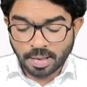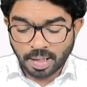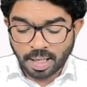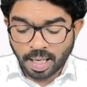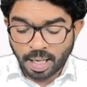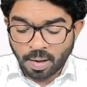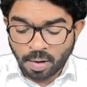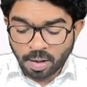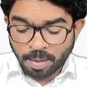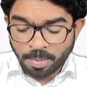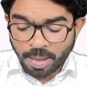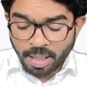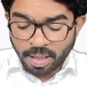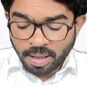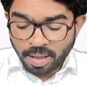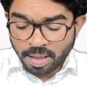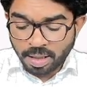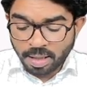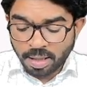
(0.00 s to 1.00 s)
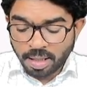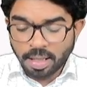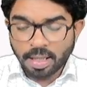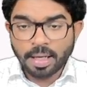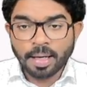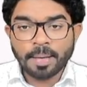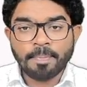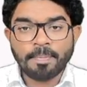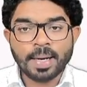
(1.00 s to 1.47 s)
anatomy
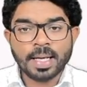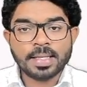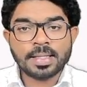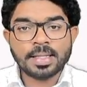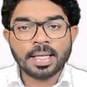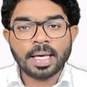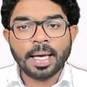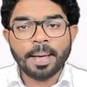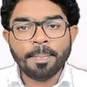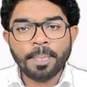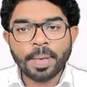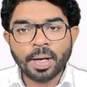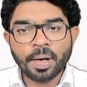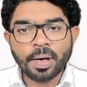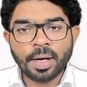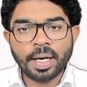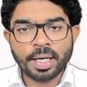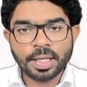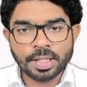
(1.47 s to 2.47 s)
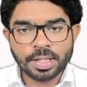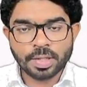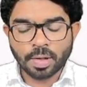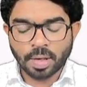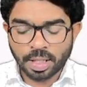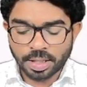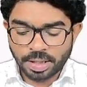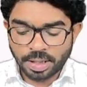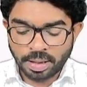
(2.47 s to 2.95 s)
plus embryo and
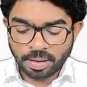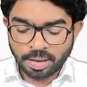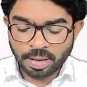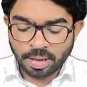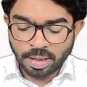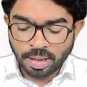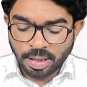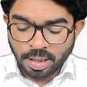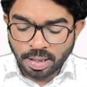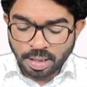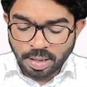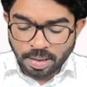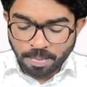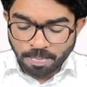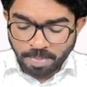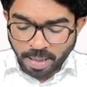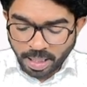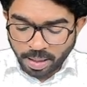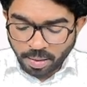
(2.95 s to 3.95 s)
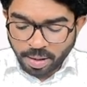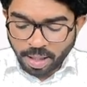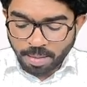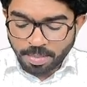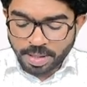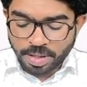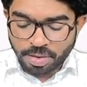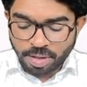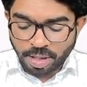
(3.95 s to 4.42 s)
histology,
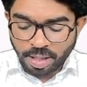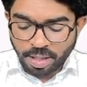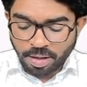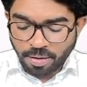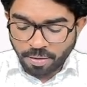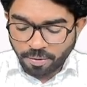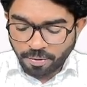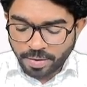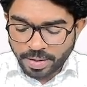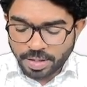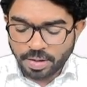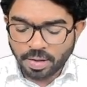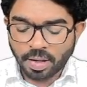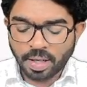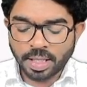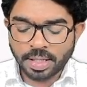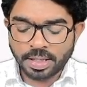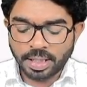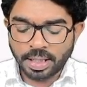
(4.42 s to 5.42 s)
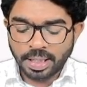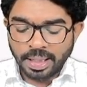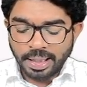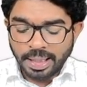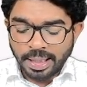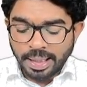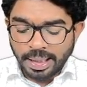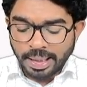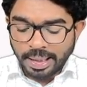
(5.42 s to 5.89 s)
biochemistry, physiology,
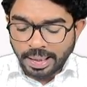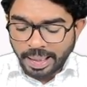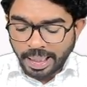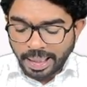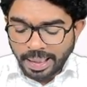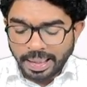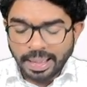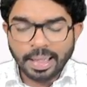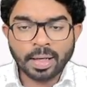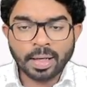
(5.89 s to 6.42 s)
dental